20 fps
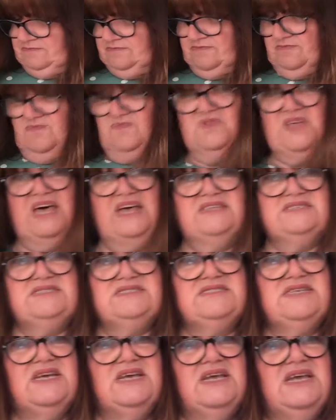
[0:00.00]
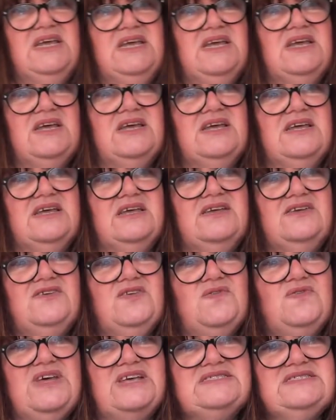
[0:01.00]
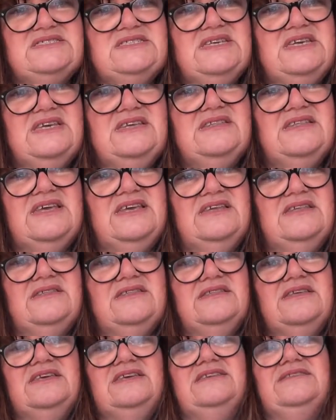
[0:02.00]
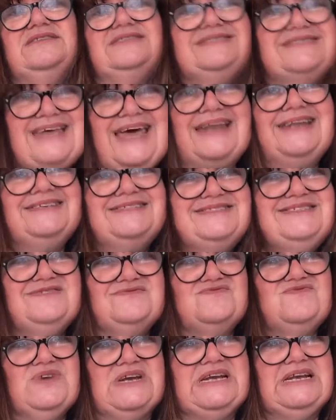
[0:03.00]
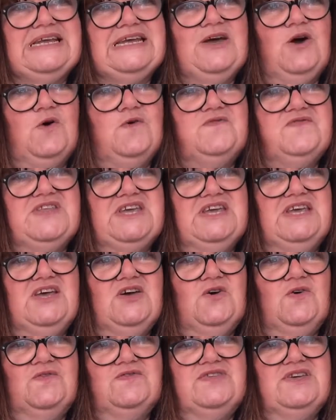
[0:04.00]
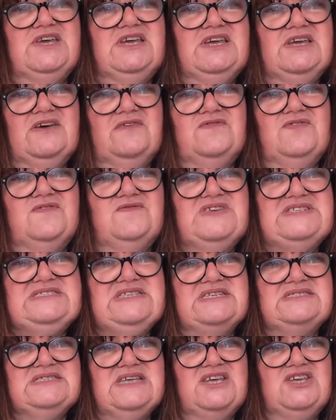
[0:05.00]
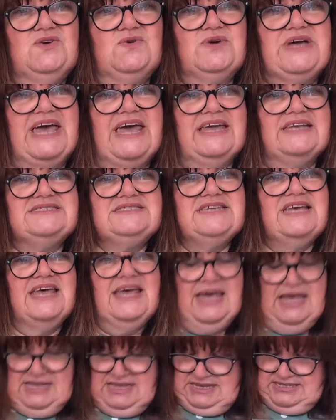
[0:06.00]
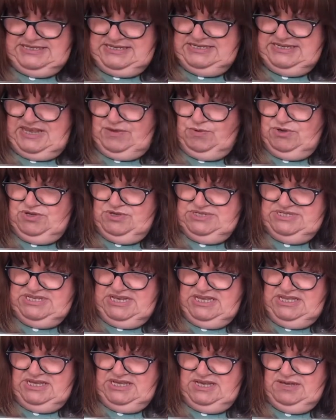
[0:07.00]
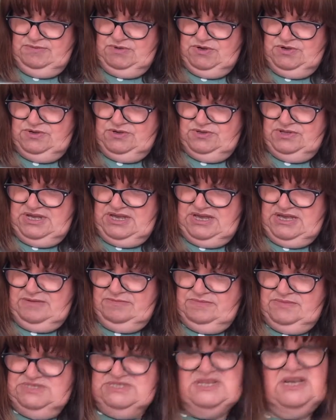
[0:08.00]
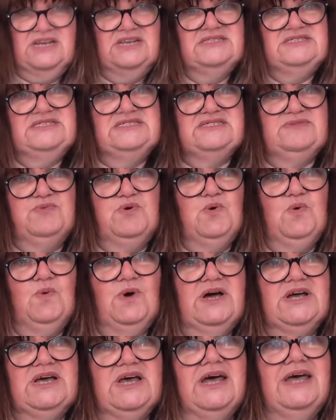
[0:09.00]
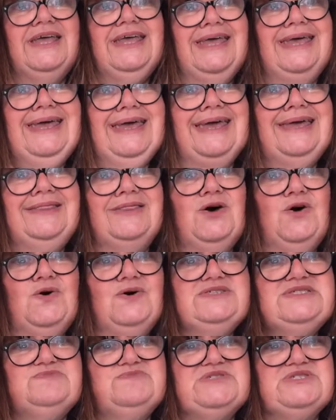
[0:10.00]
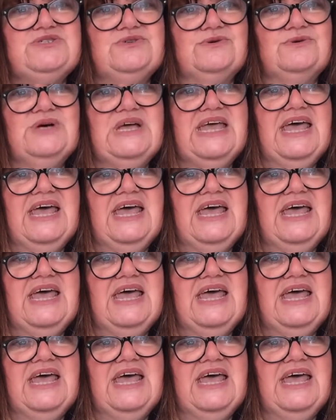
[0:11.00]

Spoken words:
that's, you know, that's the skeleton really of the visits that you'll get. And as I say, when you see the maternity support worker in the hospital,